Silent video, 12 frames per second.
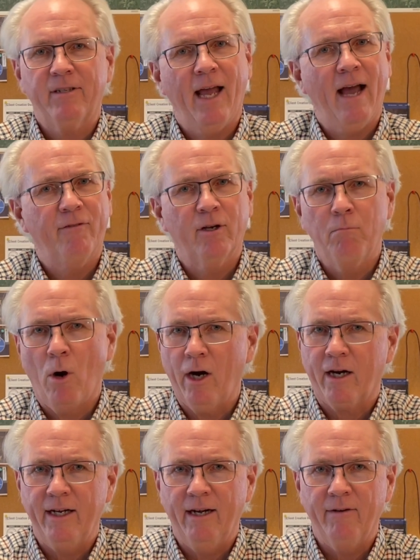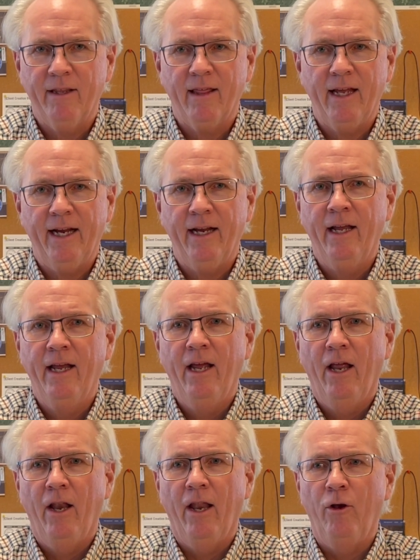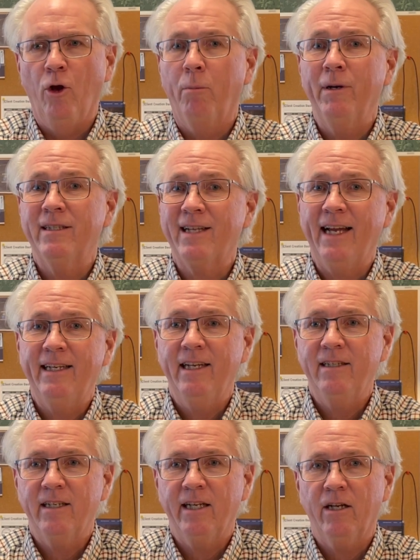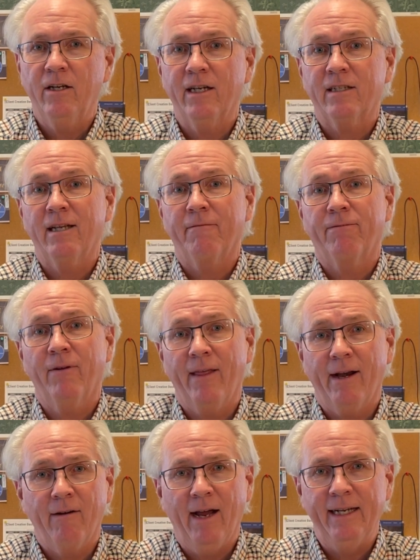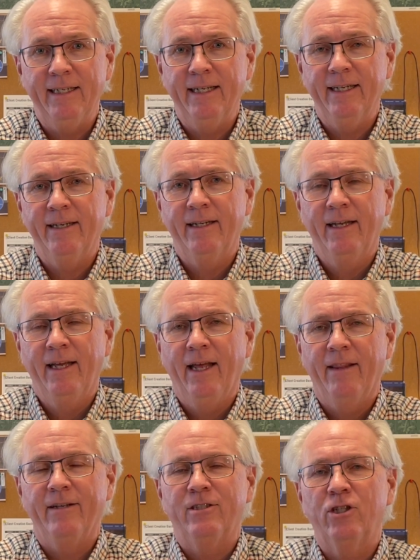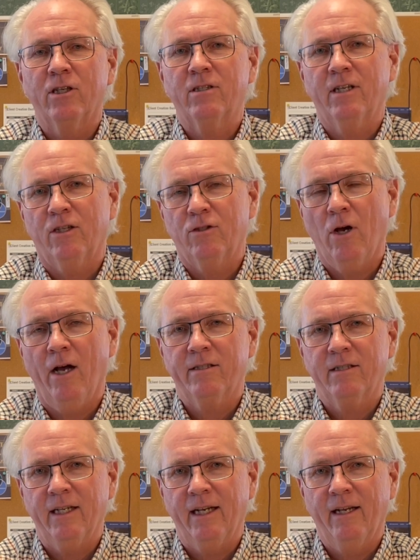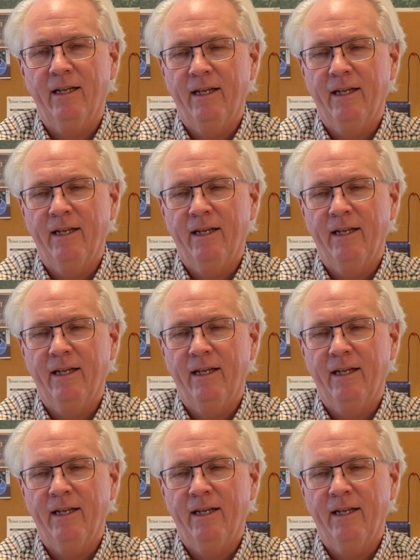to have their mark on everything. Nobody's idea is any good except for their idea. They're just exhausting.